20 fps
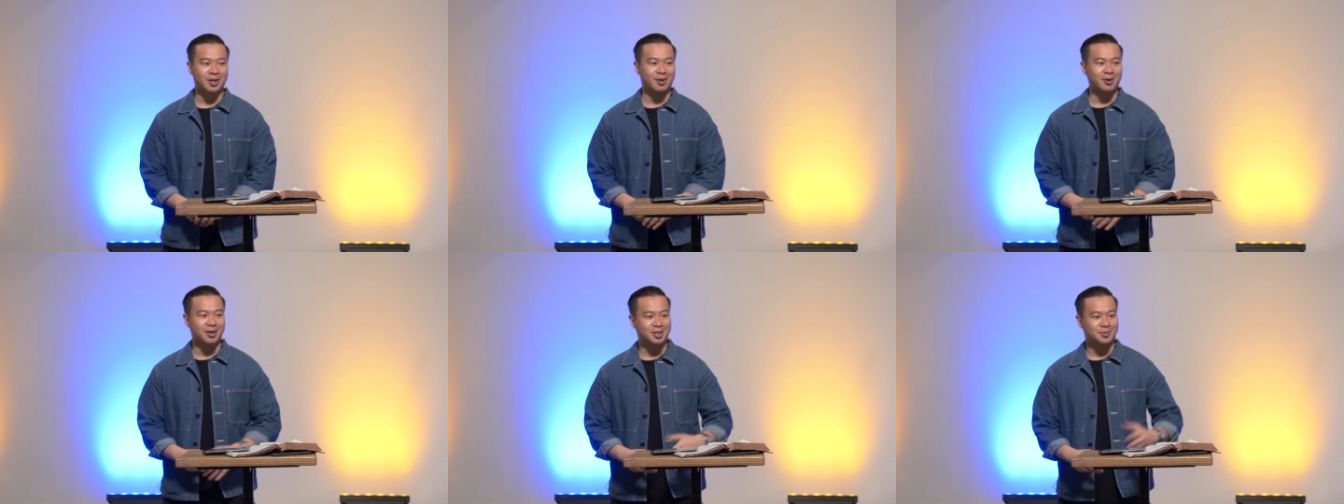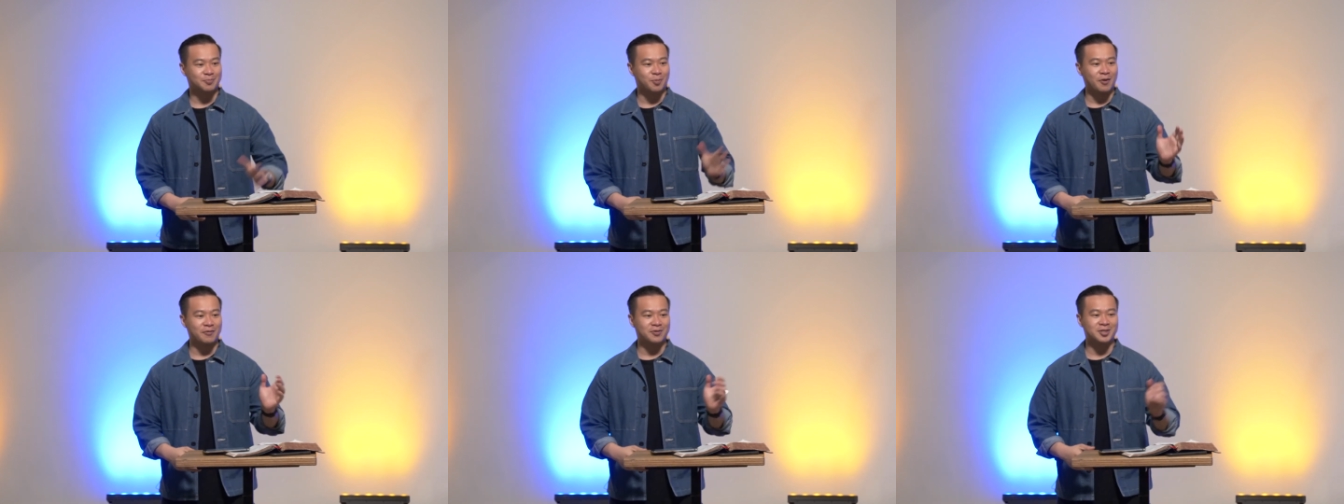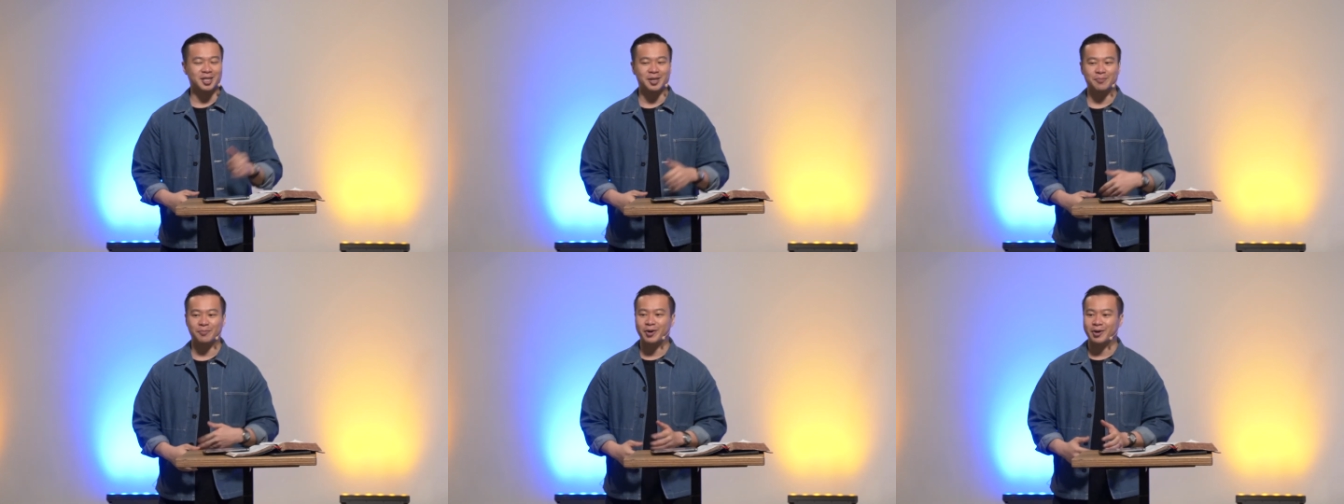you know, it's
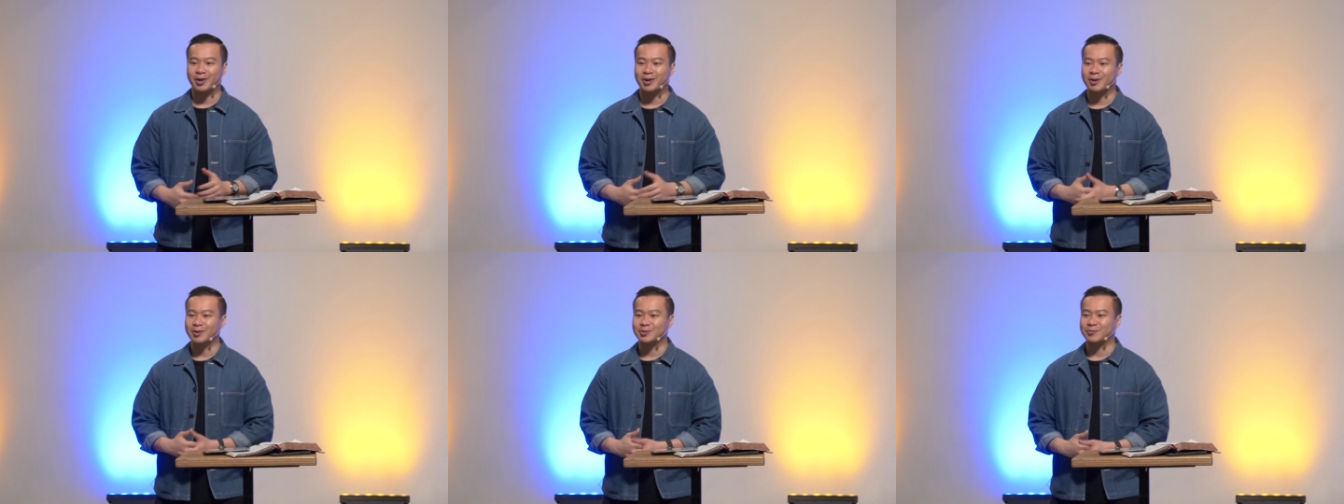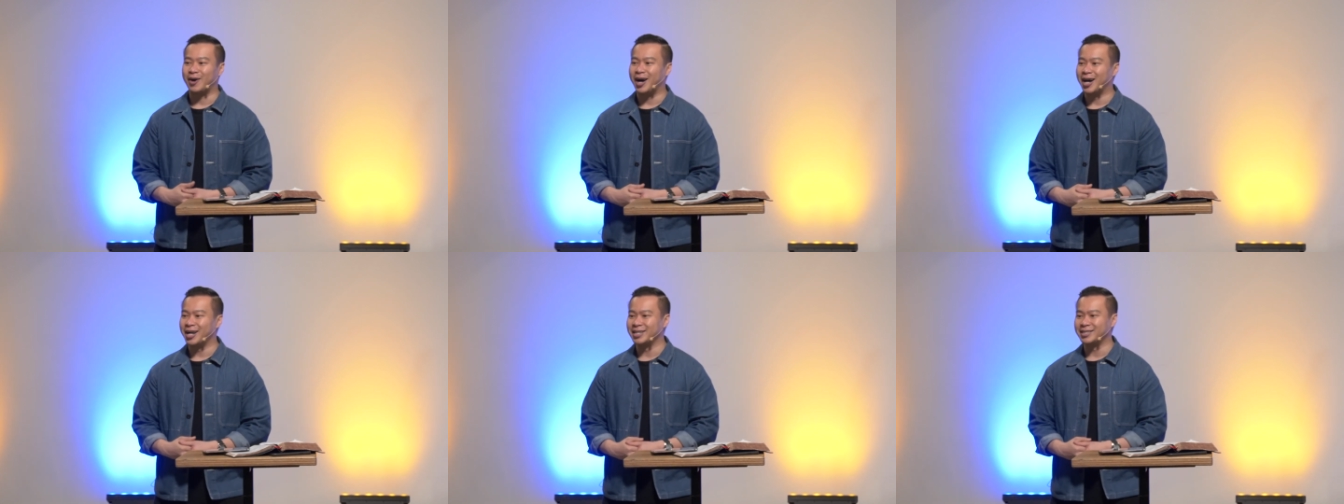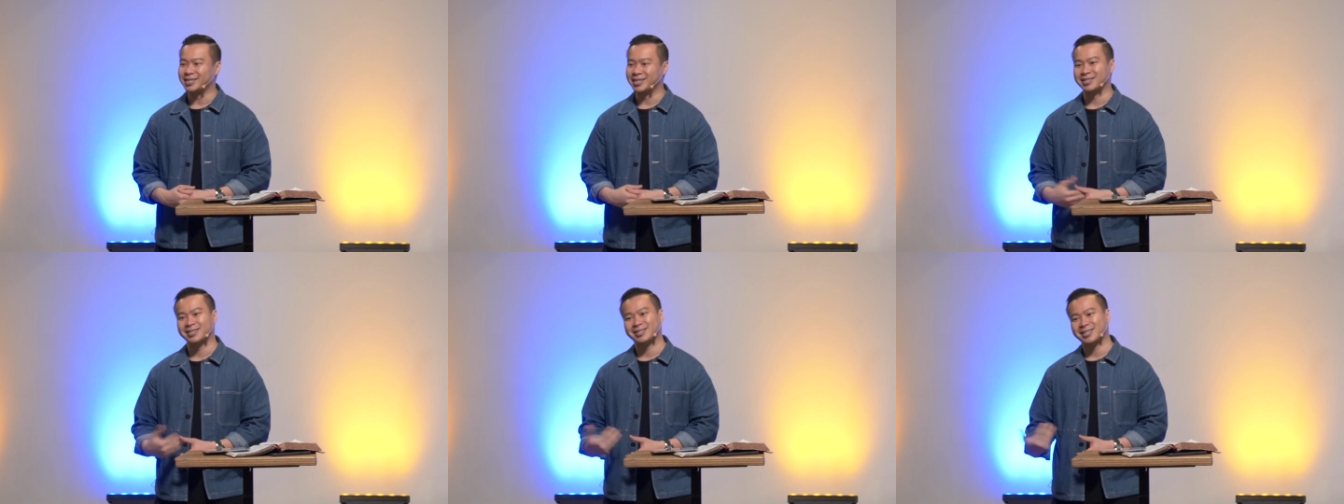prophecy, miracles. For
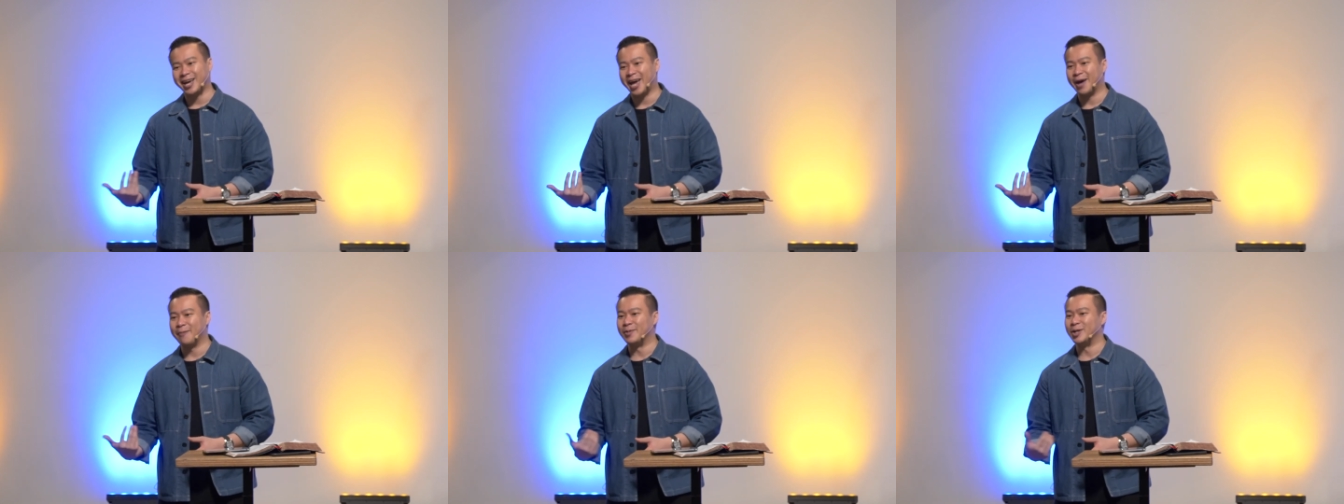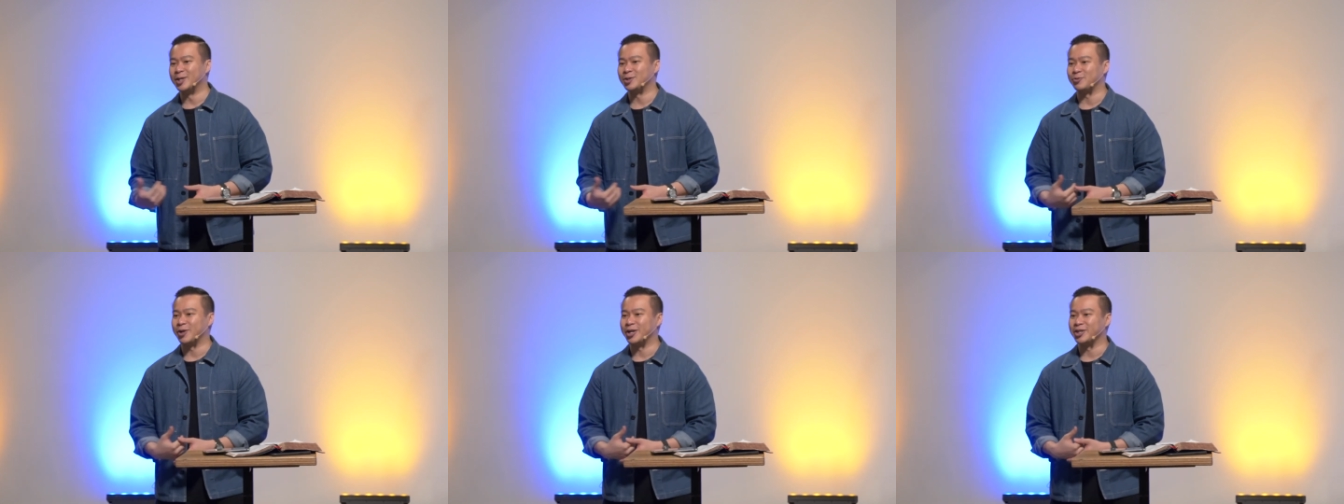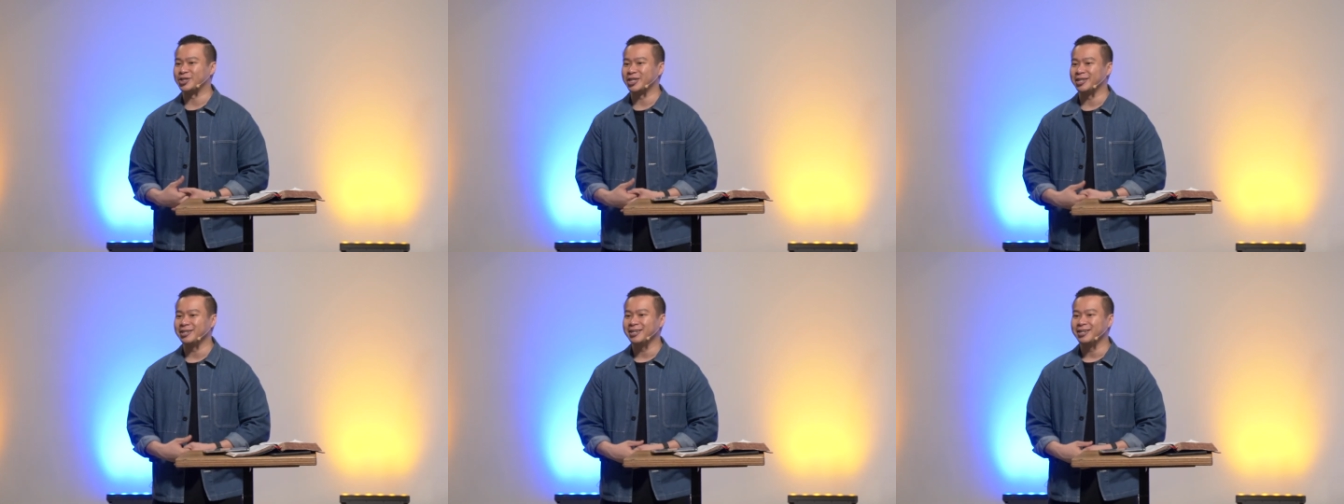others, it's
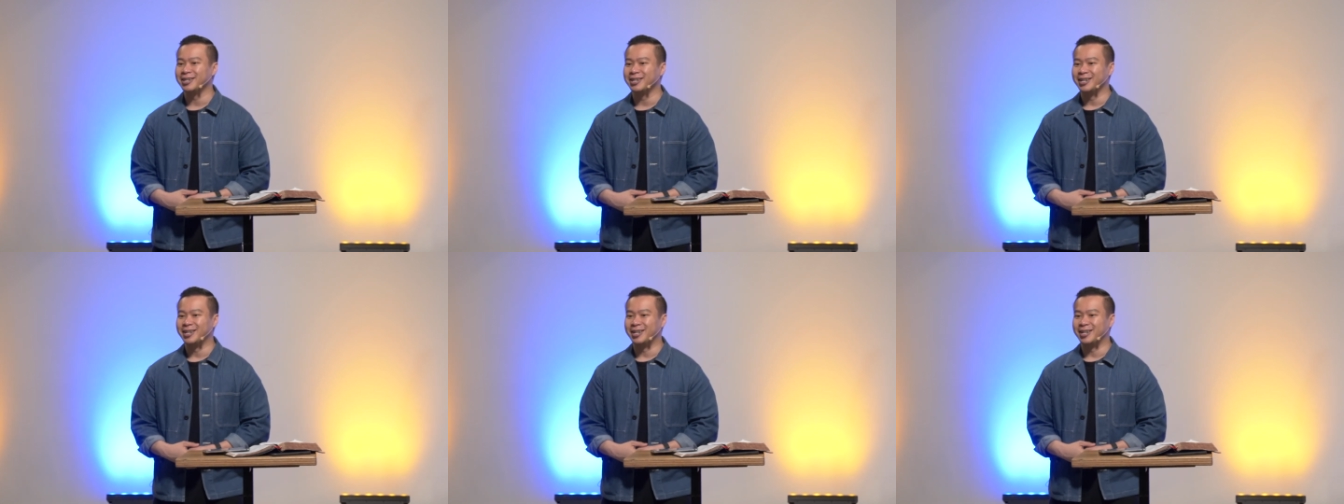administration.